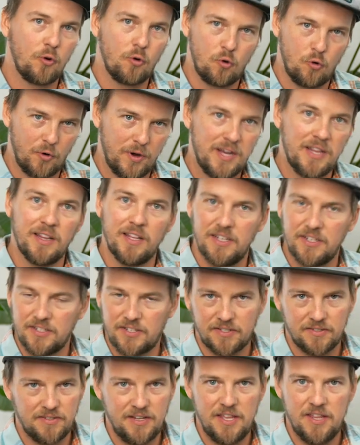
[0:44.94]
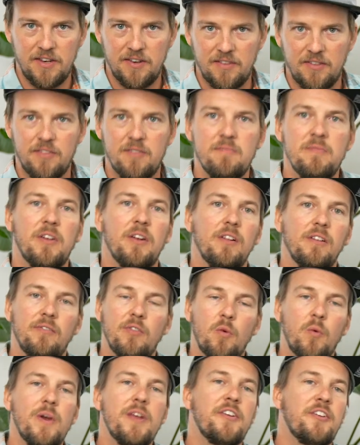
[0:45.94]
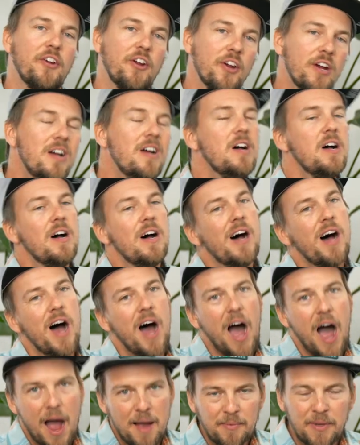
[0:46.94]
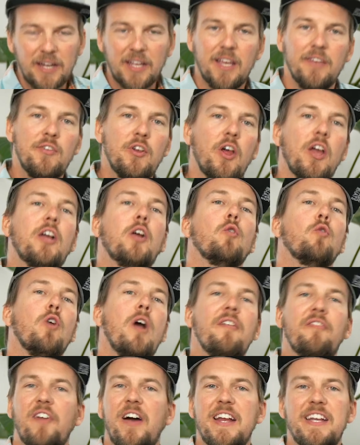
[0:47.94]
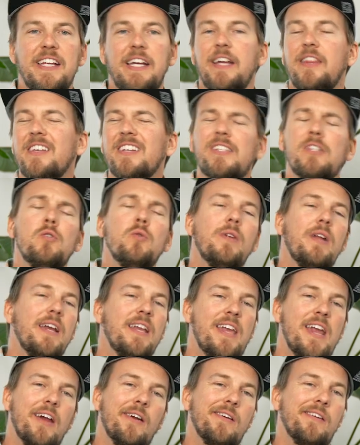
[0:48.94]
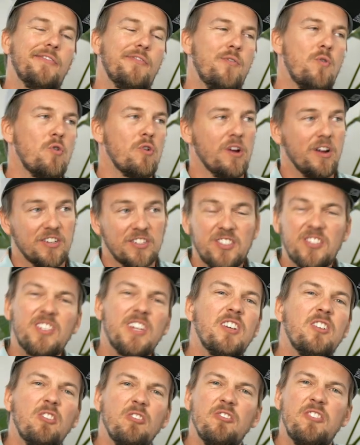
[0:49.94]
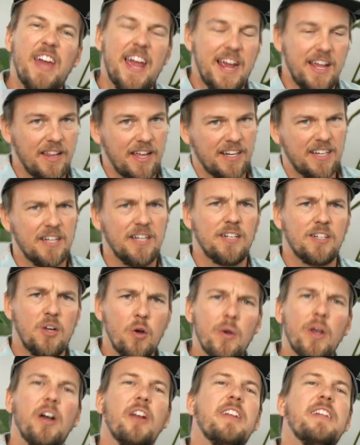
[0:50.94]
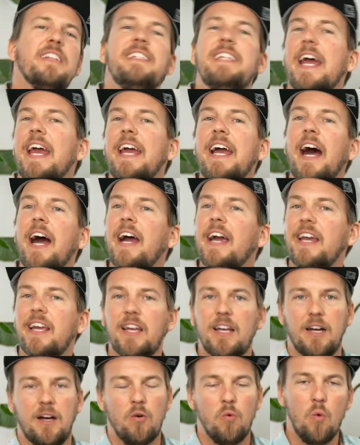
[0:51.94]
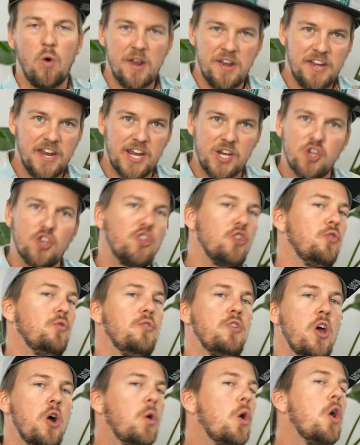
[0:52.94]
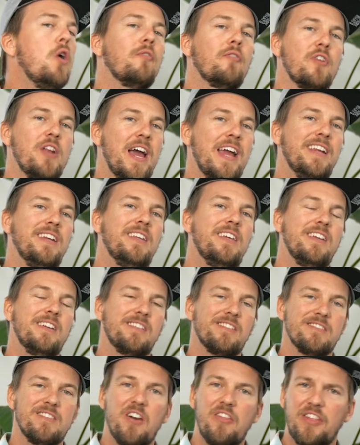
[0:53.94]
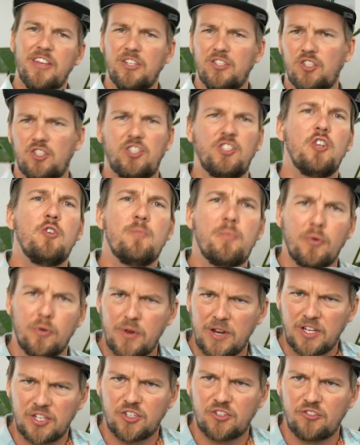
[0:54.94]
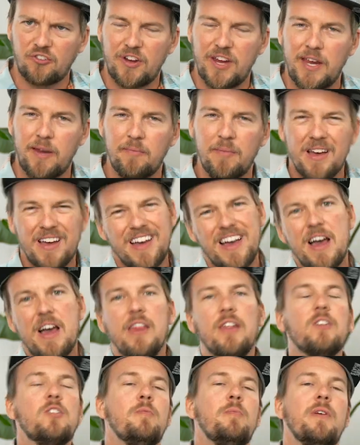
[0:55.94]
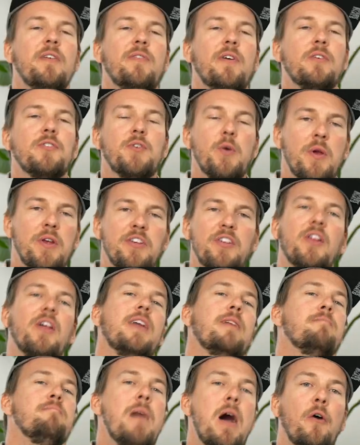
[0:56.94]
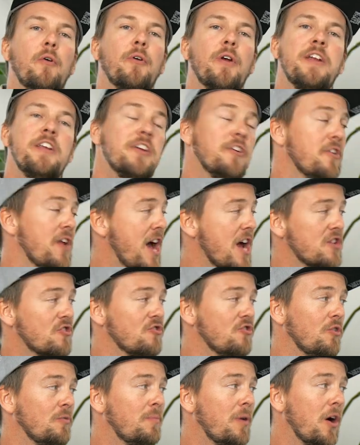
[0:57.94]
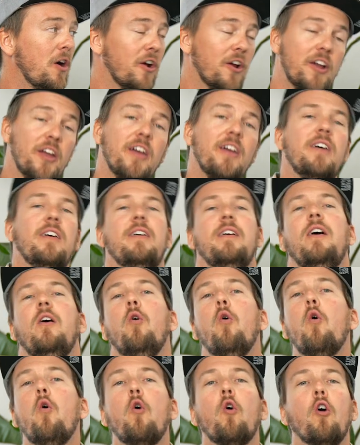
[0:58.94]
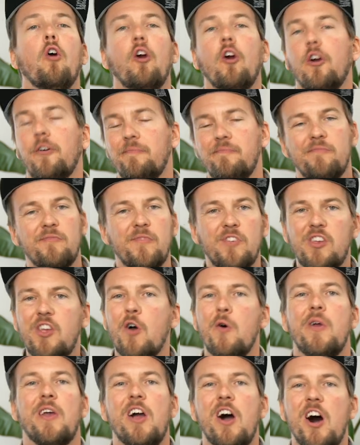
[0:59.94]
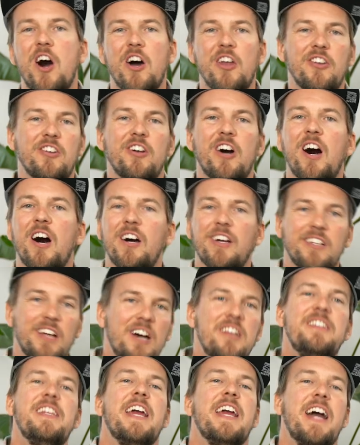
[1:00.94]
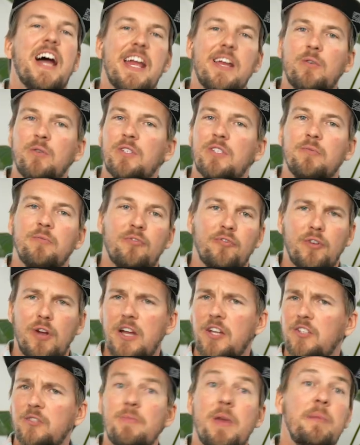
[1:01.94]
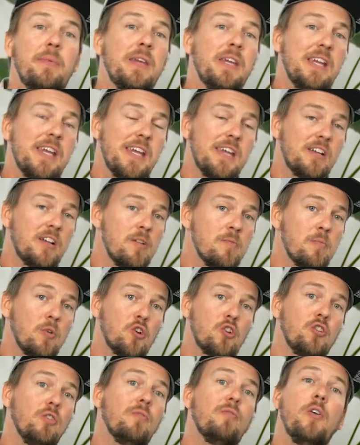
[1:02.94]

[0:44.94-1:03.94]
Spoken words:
Greenland in the middle of the winter. I'm going to give you like a rough idea. This is what I carry for a single day, like going on a day hike, a one-day shoot, no overnight gear, nothing super extreme. This would be if I was going to like Mount Rainier National Park or going on a day hike with some friends, maybe a commercial